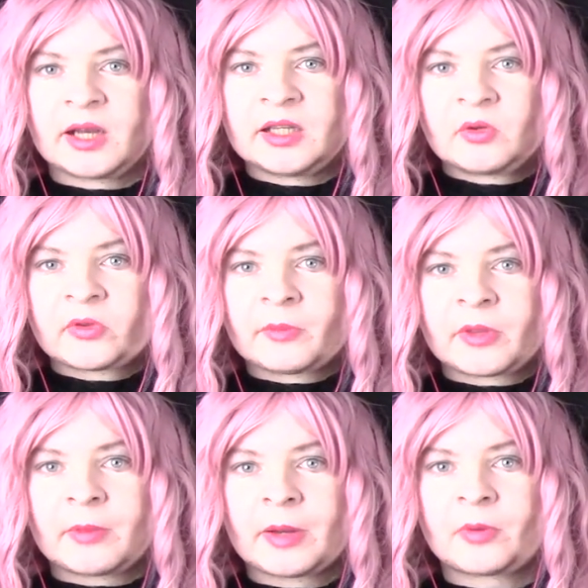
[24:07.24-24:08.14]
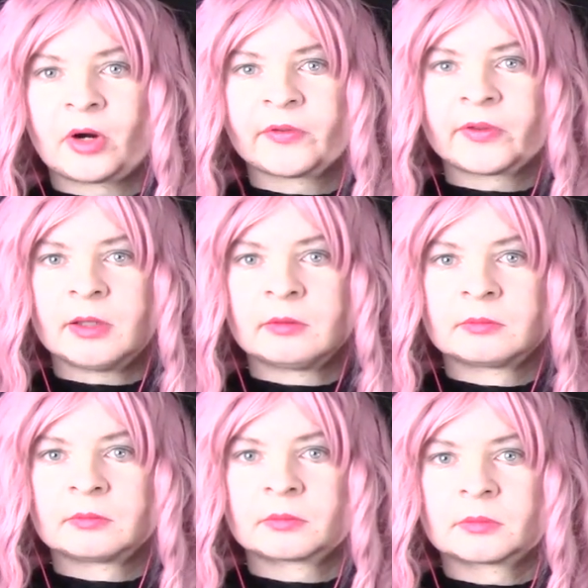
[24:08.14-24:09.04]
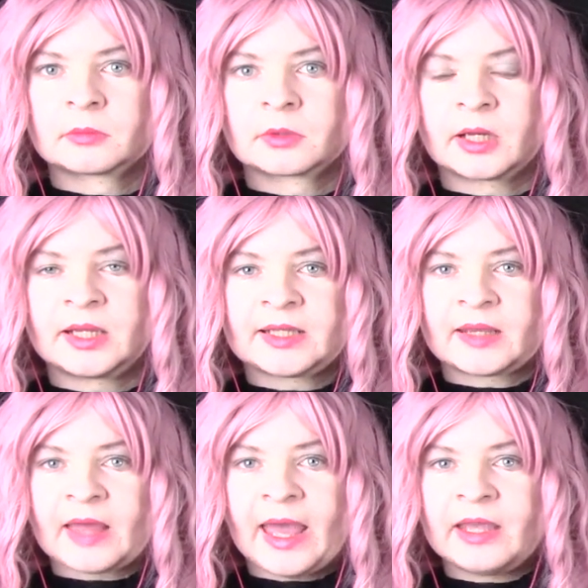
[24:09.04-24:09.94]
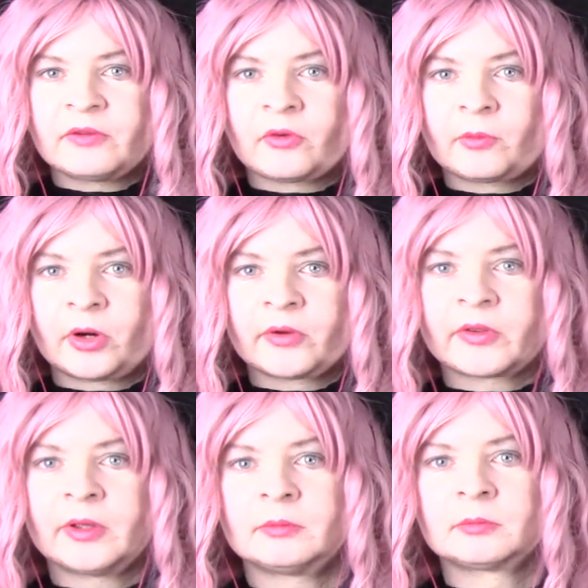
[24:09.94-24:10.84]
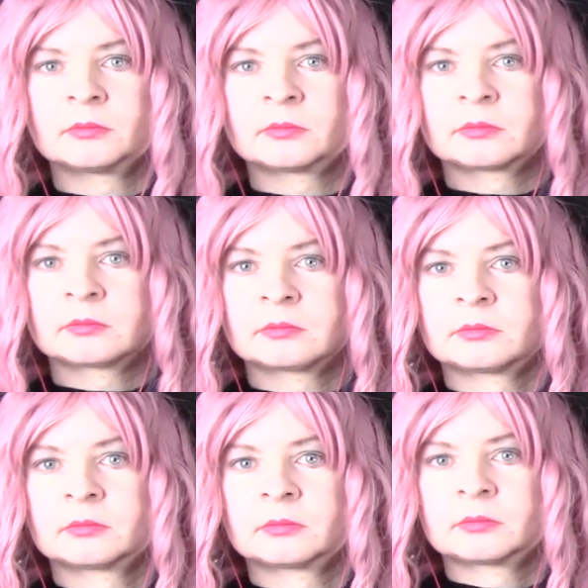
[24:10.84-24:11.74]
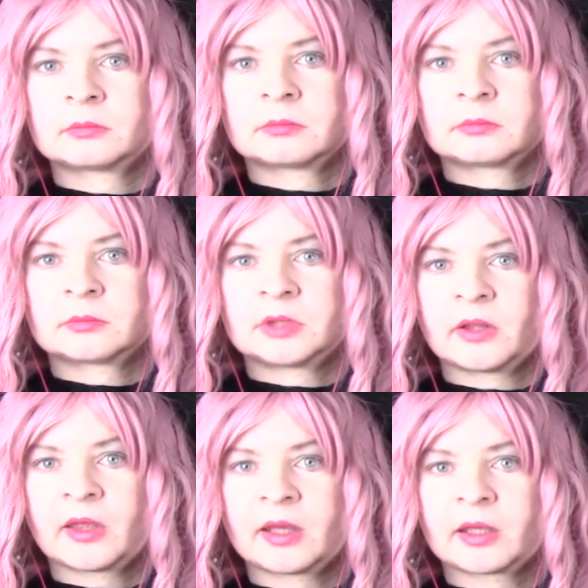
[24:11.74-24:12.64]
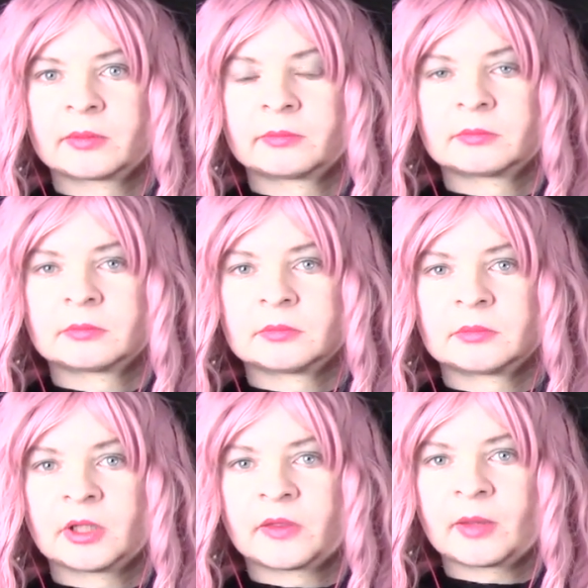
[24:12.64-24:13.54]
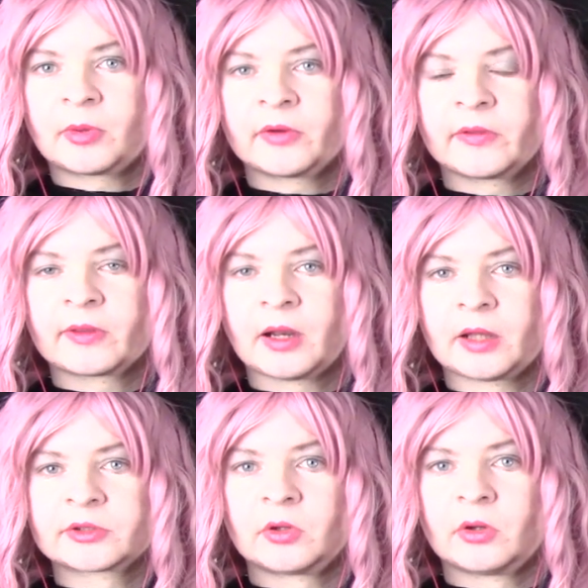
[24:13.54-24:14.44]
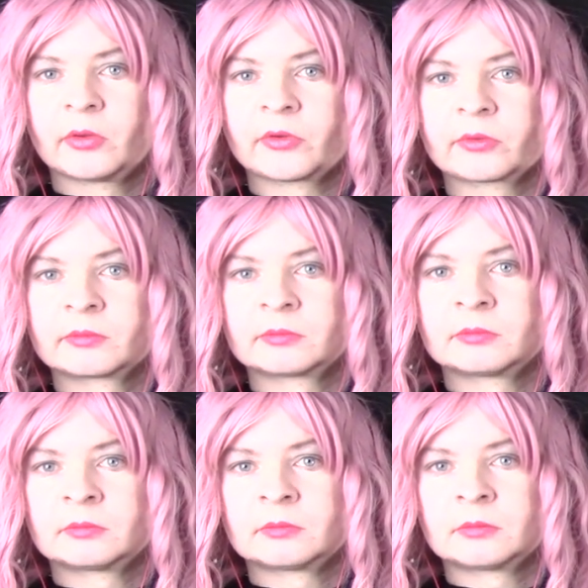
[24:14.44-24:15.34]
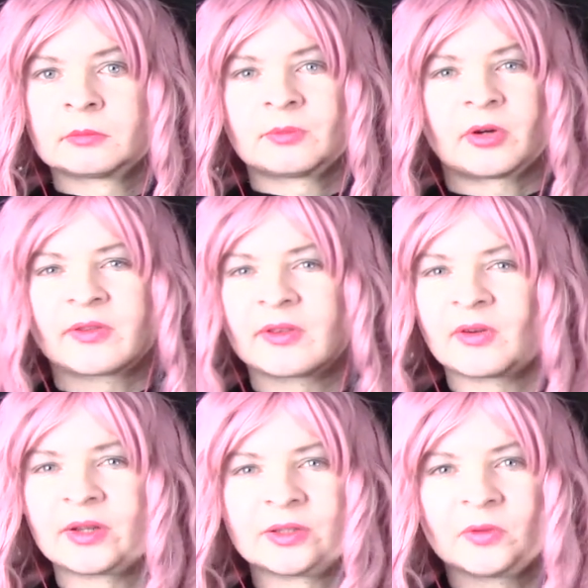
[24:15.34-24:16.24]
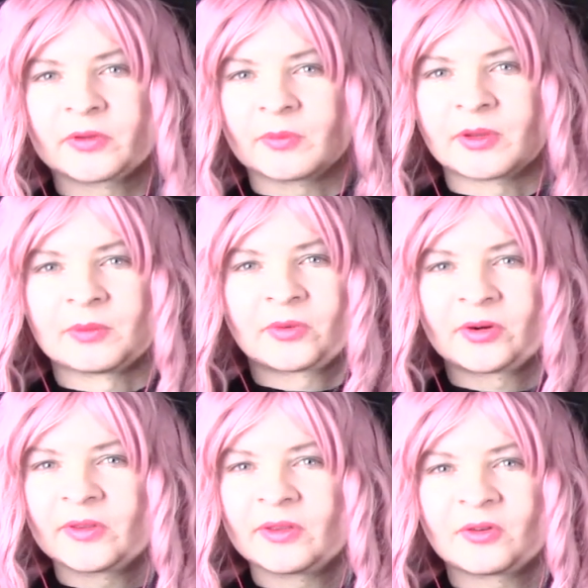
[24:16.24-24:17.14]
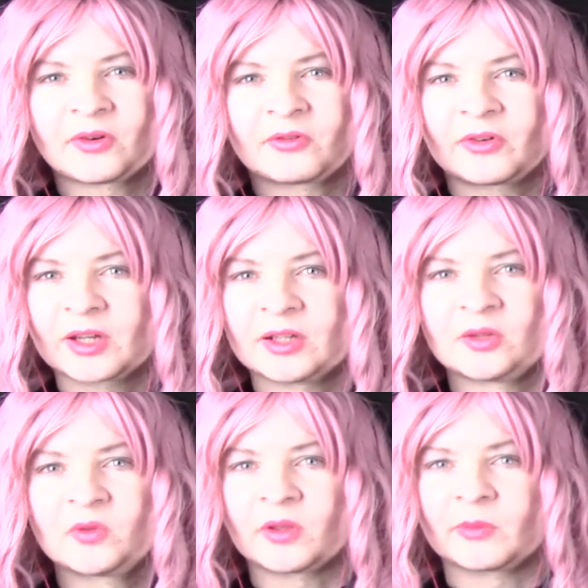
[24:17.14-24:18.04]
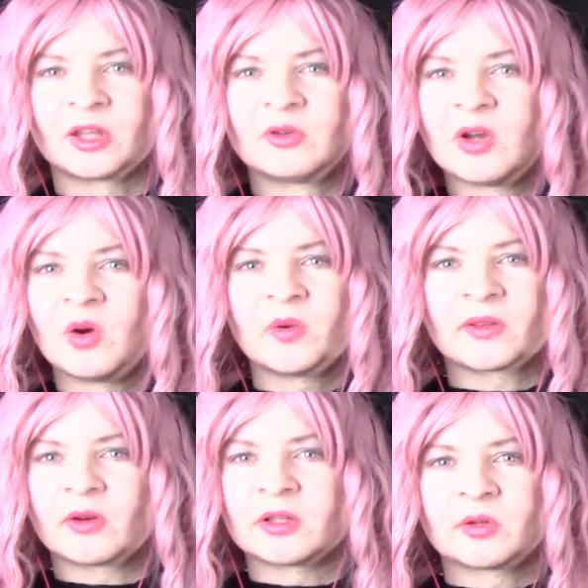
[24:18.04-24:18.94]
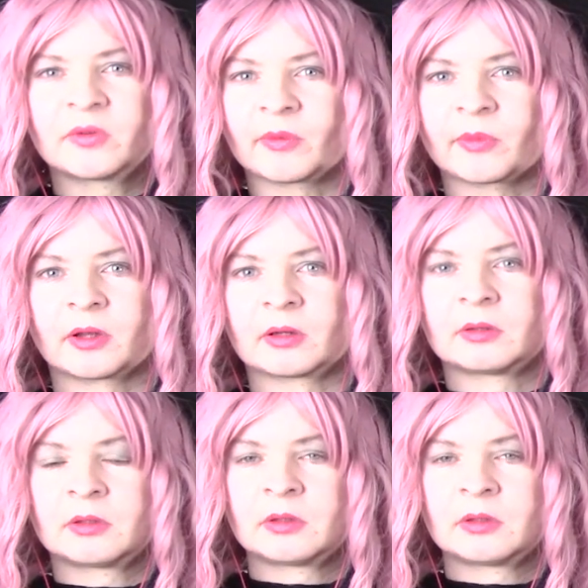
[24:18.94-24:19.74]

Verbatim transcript: Can he do something about Percy? Can he take the hate from Percy? Do you think? Do you think Percy's a lost cause? Percy's gonna do something. Percy's gonna freaking do something. You know he's gonna do something.